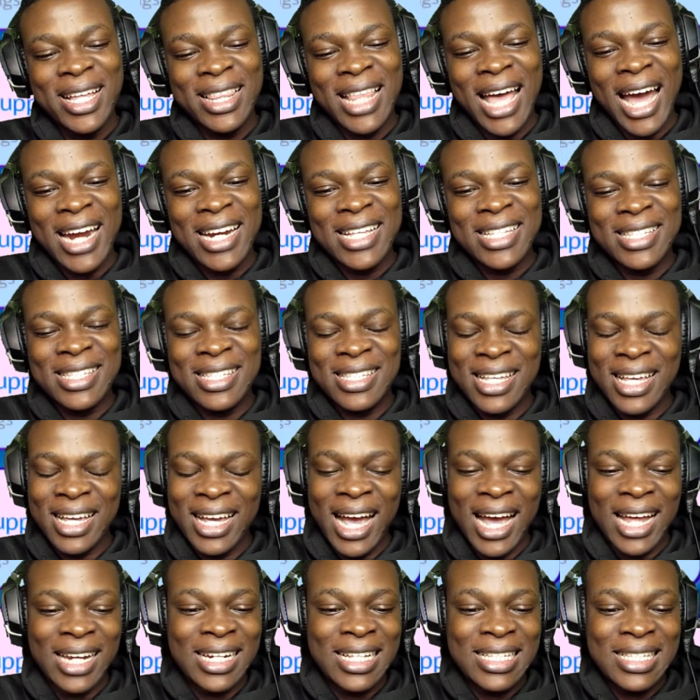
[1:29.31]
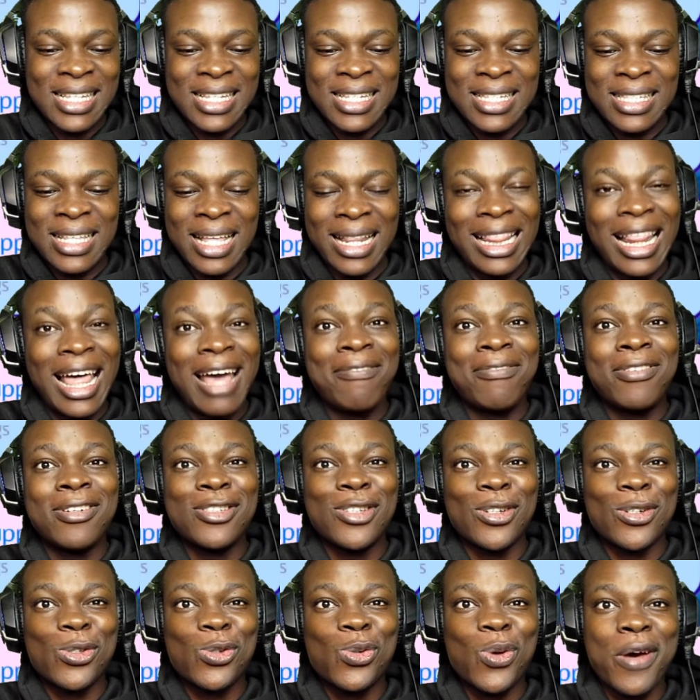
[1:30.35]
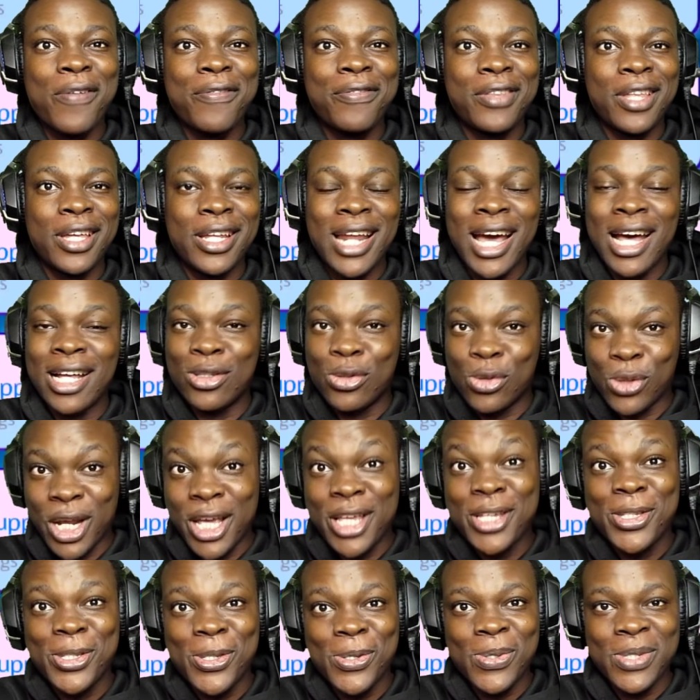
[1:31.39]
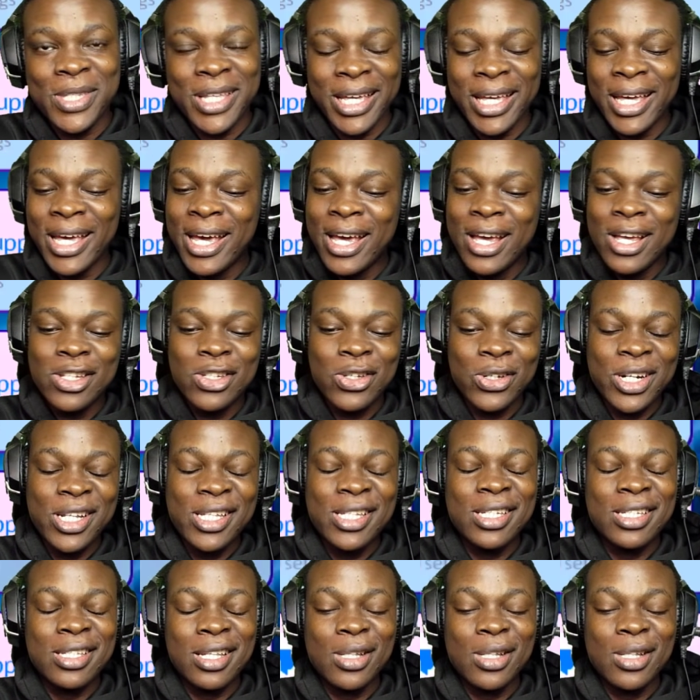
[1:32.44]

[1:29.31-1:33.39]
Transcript: That is sick, and this is eleventh or twelfth day. Now, today is Tuesday, so this is